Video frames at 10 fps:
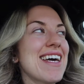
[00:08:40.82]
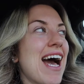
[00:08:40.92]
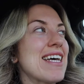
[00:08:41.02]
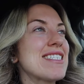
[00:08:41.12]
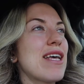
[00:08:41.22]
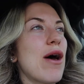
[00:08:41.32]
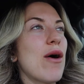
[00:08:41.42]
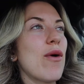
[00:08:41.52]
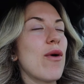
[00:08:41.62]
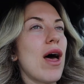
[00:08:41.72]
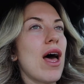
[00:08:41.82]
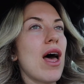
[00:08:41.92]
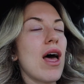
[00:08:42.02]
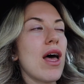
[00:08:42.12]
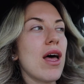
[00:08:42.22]
yeah, so,
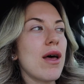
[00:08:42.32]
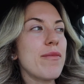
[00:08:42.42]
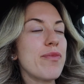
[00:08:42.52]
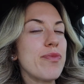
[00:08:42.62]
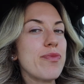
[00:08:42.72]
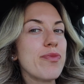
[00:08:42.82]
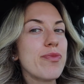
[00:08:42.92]
um,